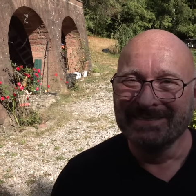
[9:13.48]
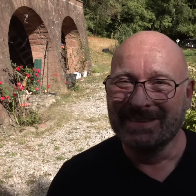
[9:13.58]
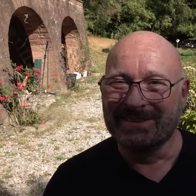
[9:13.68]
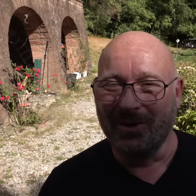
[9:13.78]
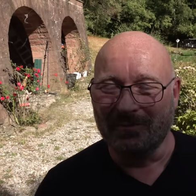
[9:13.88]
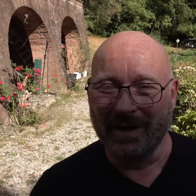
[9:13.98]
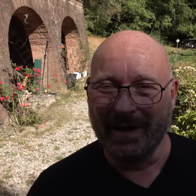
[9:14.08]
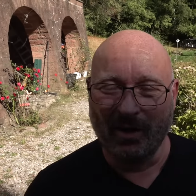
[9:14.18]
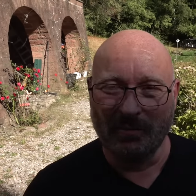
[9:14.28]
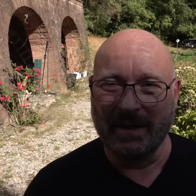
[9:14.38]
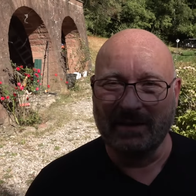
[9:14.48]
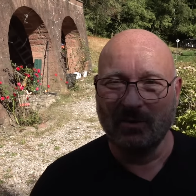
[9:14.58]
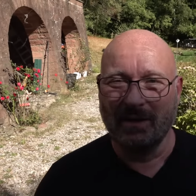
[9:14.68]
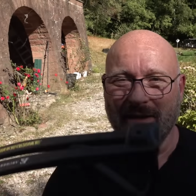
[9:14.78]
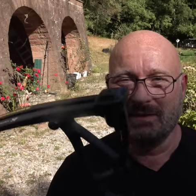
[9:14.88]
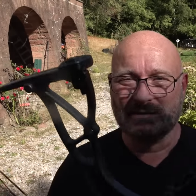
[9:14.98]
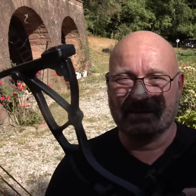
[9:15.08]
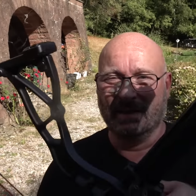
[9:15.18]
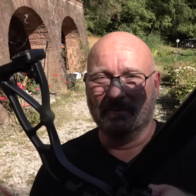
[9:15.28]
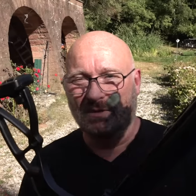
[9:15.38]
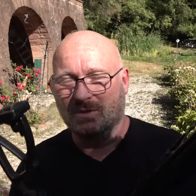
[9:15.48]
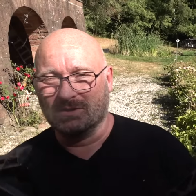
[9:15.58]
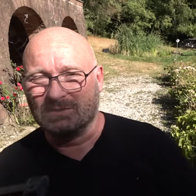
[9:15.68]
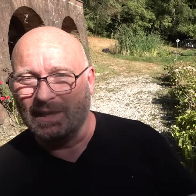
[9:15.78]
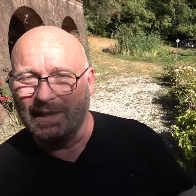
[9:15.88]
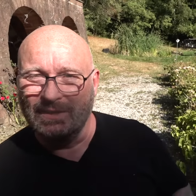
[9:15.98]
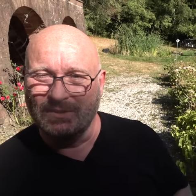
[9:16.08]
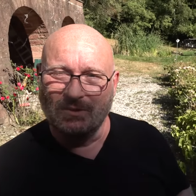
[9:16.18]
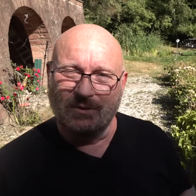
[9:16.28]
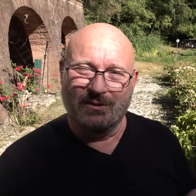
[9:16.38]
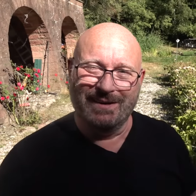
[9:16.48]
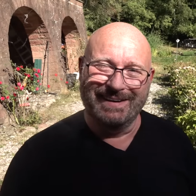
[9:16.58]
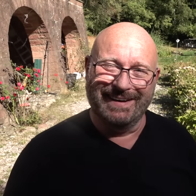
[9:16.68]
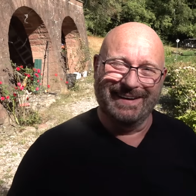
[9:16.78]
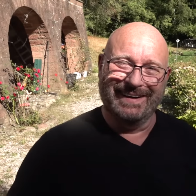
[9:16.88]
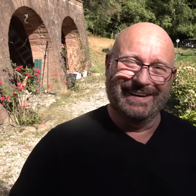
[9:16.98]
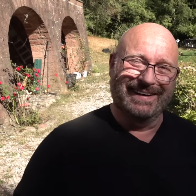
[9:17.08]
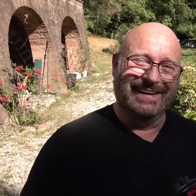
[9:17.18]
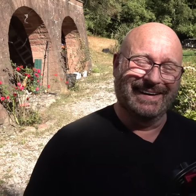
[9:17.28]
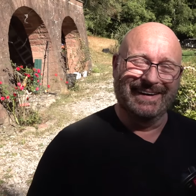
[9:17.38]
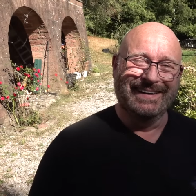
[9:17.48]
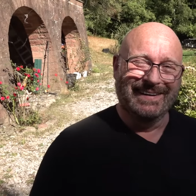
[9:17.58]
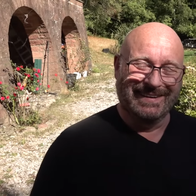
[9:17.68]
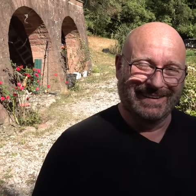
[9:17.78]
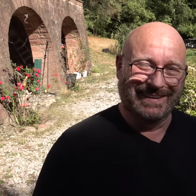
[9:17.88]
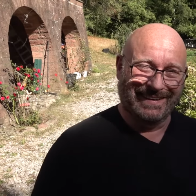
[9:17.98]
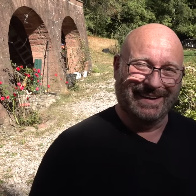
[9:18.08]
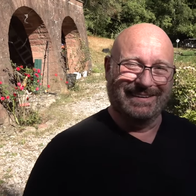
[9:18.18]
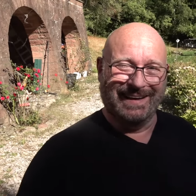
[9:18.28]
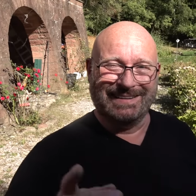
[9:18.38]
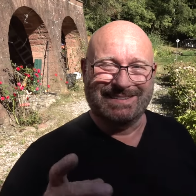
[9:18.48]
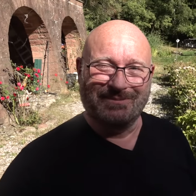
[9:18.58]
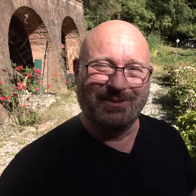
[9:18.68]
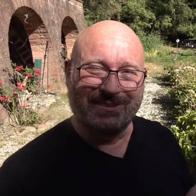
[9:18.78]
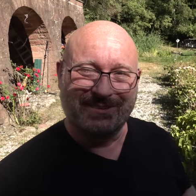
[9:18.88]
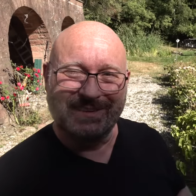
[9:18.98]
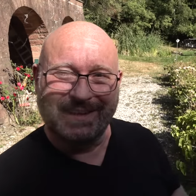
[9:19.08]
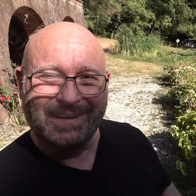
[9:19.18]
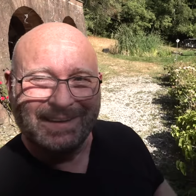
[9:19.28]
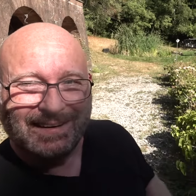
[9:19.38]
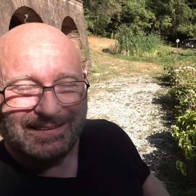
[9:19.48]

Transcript: So, I hope that you like this thing, because I do. And that's it for today.